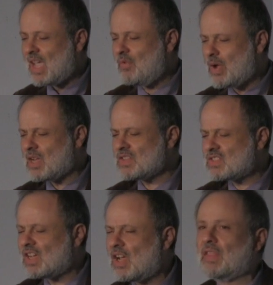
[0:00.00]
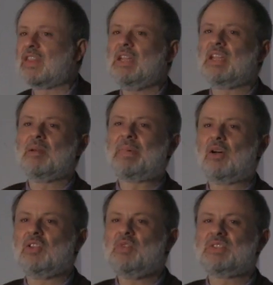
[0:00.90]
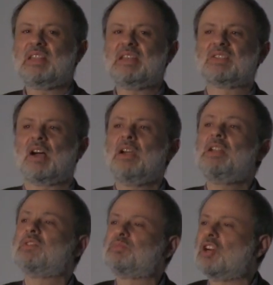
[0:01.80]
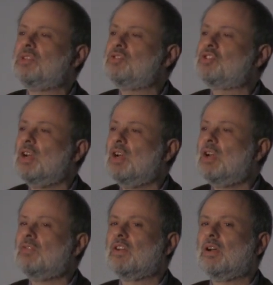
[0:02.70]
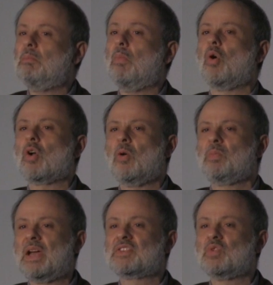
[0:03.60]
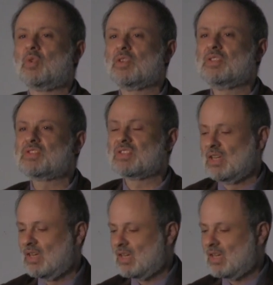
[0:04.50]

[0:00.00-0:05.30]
If we're going to start thinking about using this kind of approach for more complex organs,